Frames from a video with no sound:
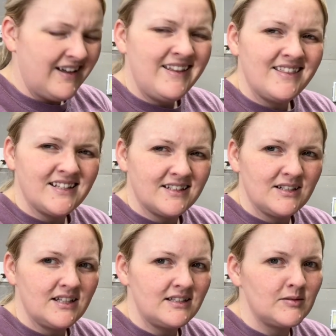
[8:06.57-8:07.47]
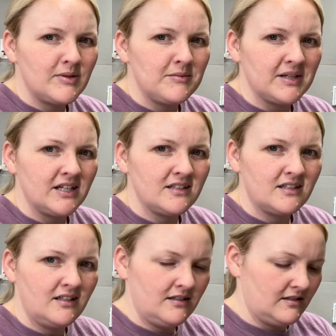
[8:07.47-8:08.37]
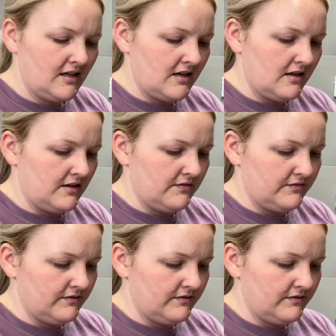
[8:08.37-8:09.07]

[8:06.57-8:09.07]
It's this B-Mix. It doesn't have